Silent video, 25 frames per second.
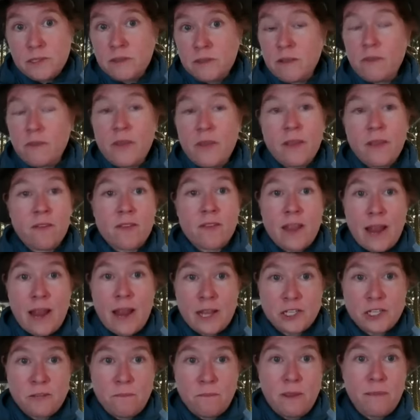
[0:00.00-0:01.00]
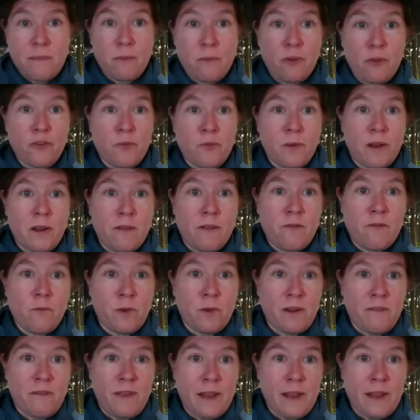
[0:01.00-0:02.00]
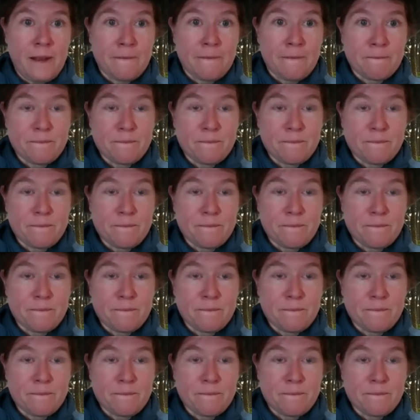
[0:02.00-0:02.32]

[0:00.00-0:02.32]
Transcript: the things that ancient peoples would have would have eaten.